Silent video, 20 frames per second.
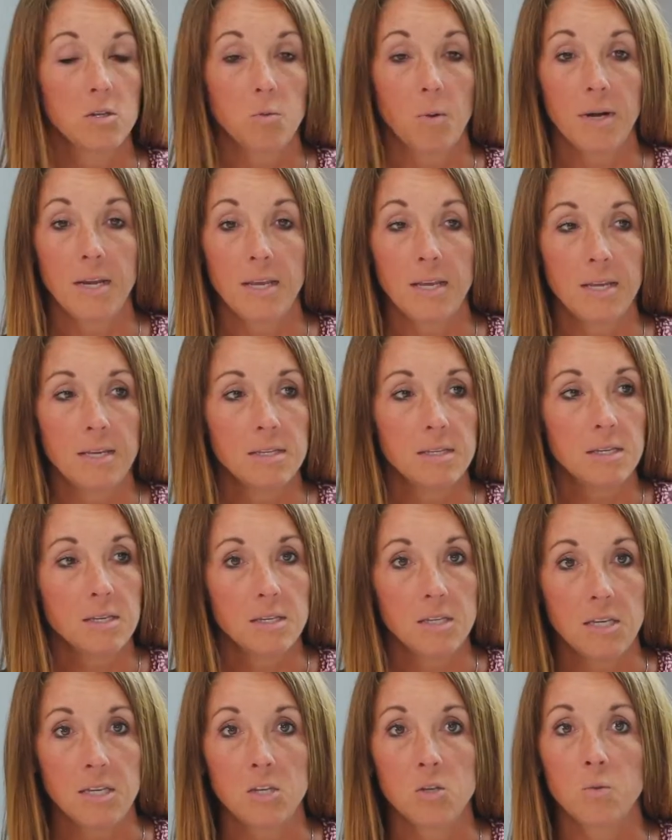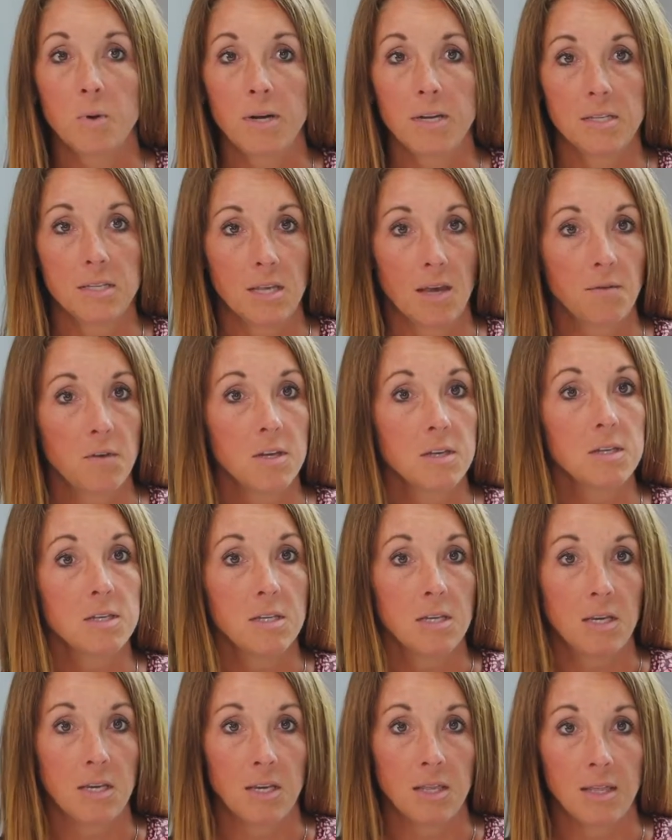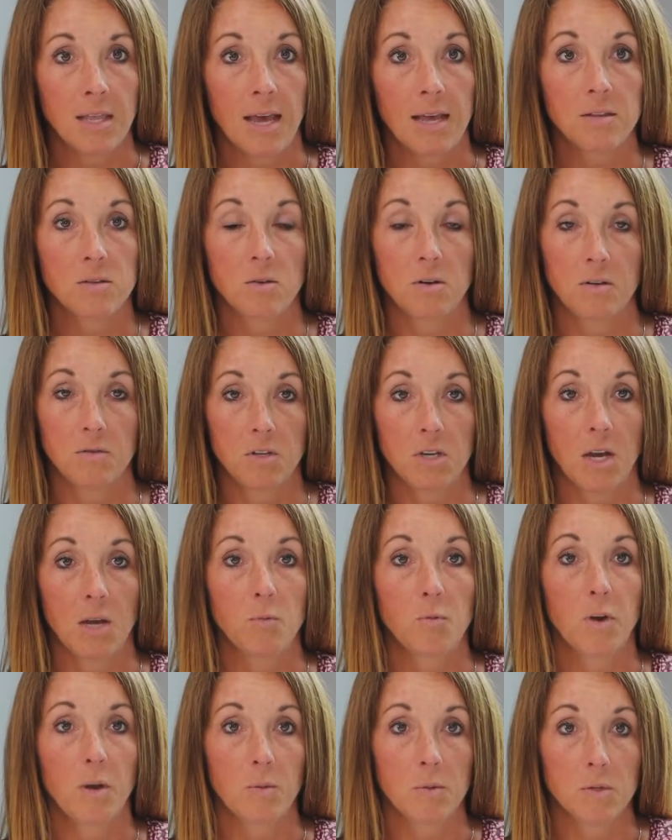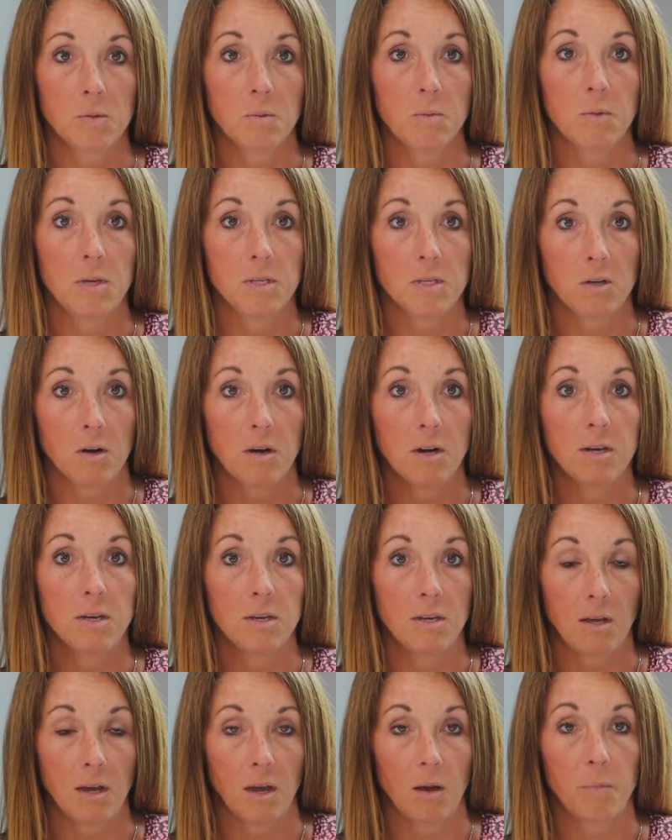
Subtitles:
2016, 2017, that sort of time frame was when we started